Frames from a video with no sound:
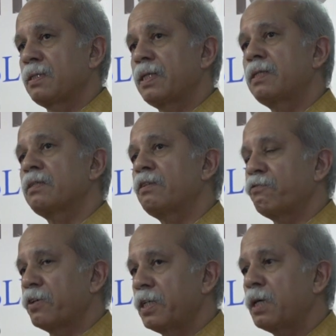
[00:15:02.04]
that the
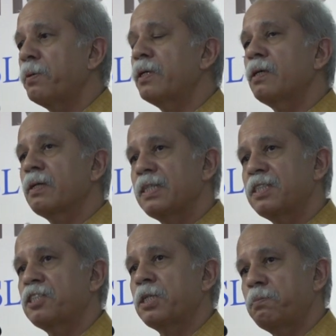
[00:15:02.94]
fundamental
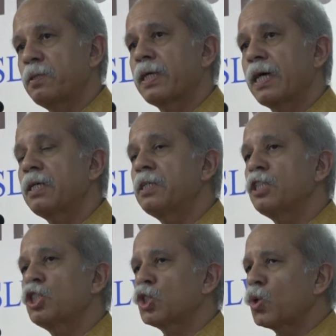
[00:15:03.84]
rights chapter
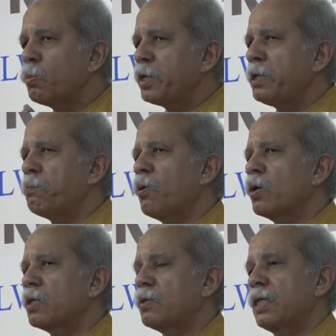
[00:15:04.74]
guarantees so many
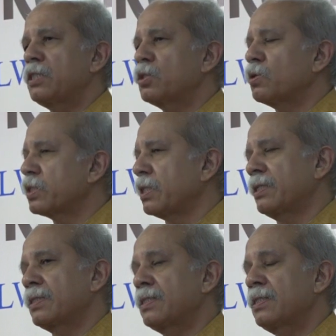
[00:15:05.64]
important rights to a
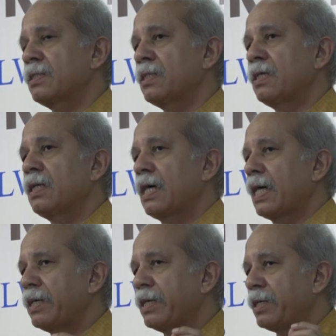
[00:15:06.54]
citizen,
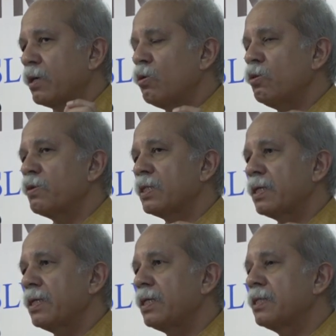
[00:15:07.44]
I doubt
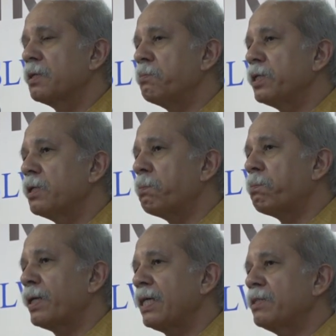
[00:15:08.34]
whether it is a mere
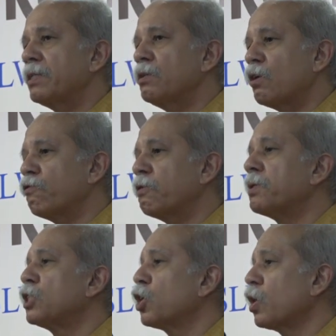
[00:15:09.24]
plaything of a
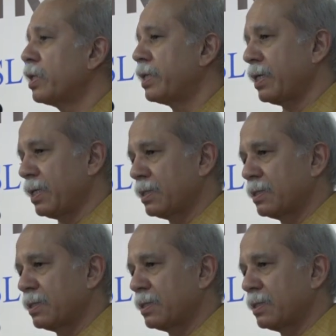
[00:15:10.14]
majority.